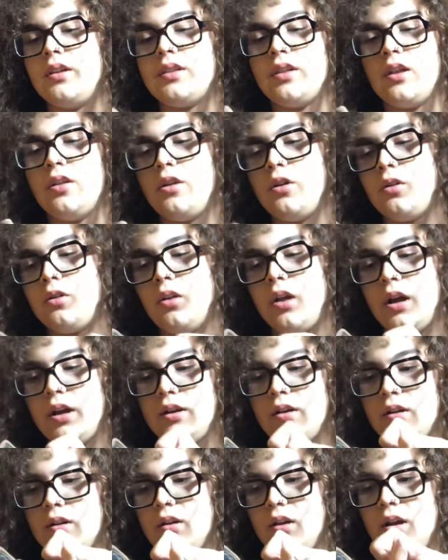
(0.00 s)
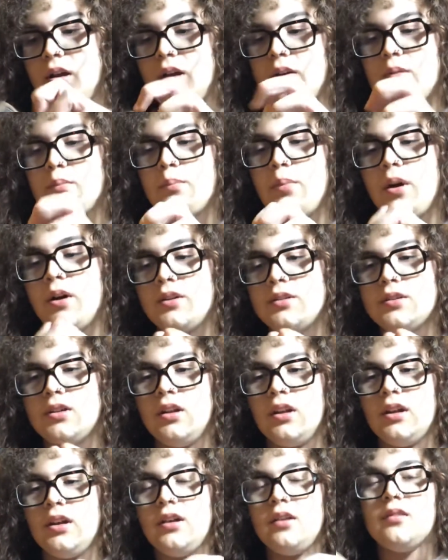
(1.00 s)
they look lighter.
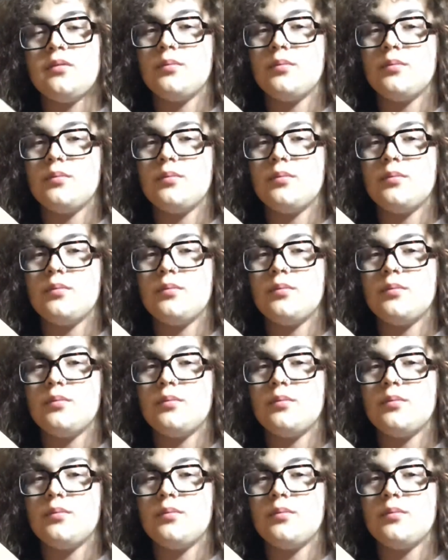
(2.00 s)
Personally,